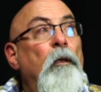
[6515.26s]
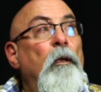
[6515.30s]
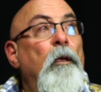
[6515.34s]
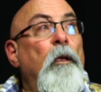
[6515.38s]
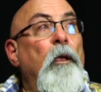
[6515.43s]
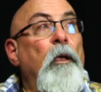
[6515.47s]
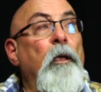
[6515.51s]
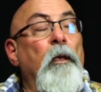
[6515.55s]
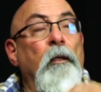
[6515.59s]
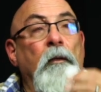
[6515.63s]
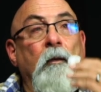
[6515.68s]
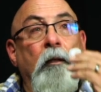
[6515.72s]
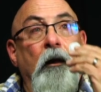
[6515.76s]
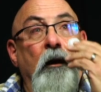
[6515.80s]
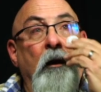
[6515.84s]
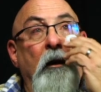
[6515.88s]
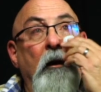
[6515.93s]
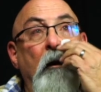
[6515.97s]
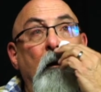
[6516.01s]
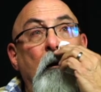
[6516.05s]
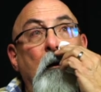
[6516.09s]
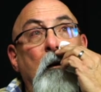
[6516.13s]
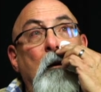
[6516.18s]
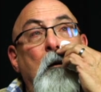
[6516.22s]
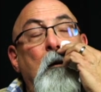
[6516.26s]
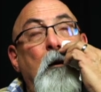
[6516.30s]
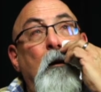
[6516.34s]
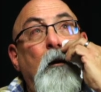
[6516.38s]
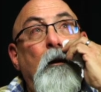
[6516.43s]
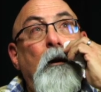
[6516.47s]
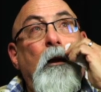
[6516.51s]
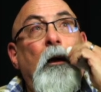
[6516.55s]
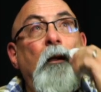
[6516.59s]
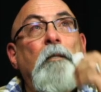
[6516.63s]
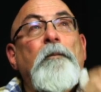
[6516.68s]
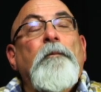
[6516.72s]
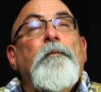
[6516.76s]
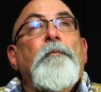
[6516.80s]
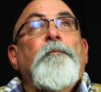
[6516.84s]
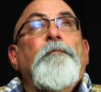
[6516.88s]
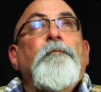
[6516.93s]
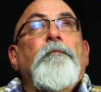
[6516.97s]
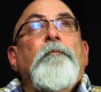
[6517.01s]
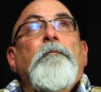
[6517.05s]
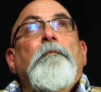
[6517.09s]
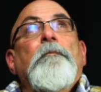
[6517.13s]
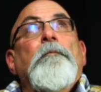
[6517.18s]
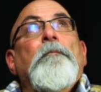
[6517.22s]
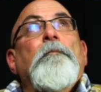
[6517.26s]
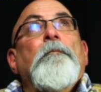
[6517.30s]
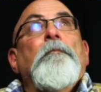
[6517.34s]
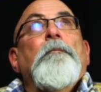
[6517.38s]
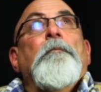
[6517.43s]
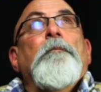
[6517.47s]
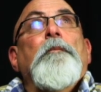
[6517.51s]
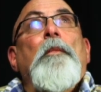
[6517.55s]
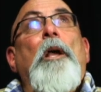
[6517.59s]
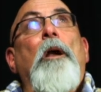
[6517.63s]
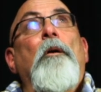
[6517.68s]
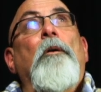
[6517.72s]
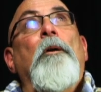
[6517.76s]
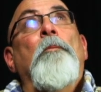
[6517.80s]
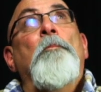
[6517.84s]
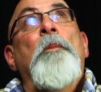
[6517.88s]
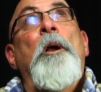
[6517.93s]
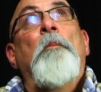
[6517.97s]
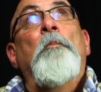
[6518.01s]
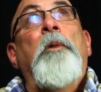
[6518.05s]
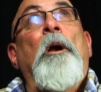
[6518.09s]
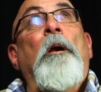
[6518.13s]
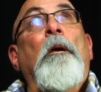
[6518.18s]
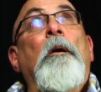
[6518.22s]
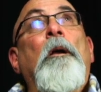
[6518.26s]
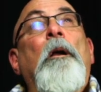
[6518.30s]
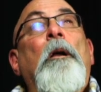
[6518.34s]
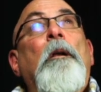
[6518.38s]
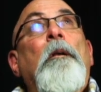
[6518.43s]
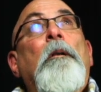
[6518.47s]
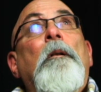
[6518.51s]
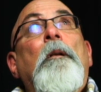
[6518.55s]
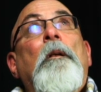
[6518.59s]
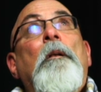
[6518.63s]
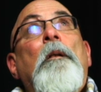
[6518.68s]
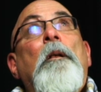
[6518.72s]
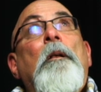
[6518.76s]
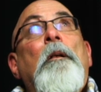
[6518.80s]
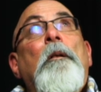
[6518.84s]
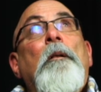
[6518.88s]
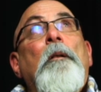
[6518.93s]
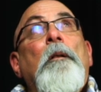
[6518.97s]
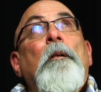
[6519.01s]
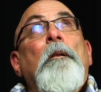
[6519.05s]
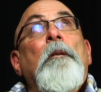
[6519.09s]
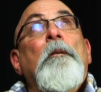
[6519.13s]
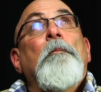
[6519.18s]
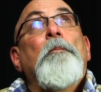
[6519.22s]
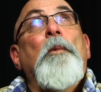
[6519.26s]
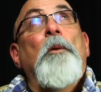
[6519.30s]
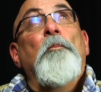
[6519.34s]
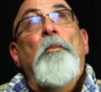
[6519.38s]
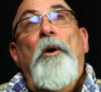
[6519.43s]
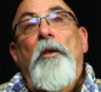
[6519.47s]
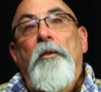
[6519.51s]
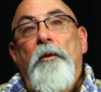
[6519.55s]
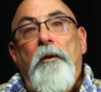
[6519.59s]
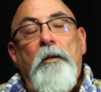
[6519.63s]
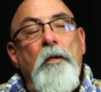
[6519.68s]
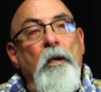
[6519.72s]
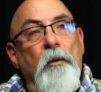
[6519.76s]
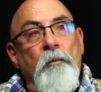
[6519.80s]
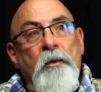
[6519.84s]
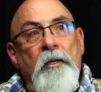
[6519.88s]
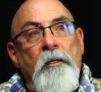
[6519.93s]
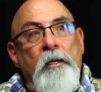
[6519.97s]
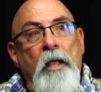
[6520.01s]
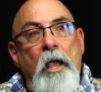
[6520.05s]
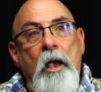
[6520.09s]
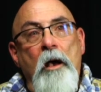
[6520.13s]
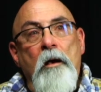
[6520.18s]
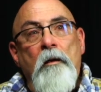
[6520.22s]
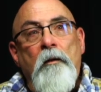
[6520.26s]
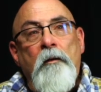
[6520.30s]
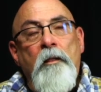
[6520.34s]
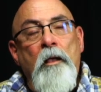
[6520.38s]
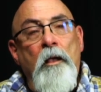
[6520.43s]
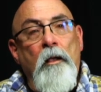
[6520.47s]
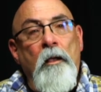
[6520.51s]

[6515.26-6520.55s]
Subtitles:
And I remember my mother coming down,